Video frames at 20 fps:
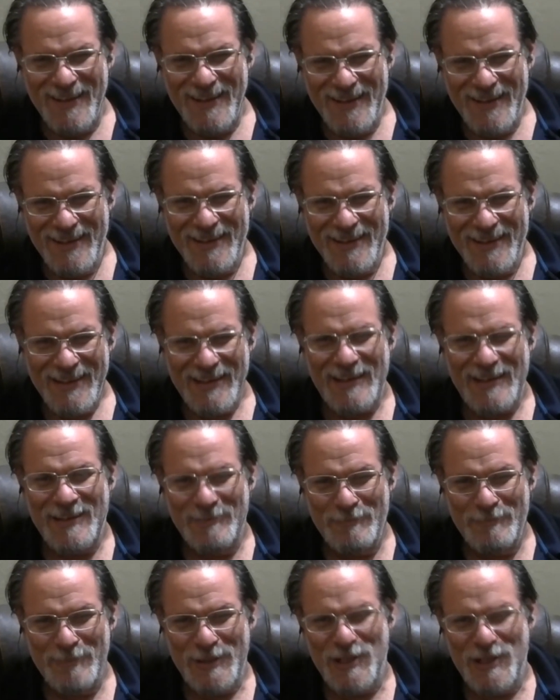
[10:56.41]
but um,
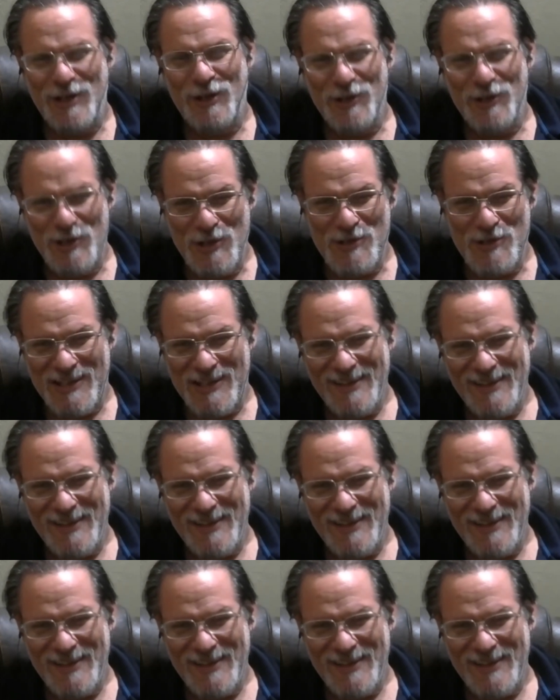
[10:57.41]
but you don't use it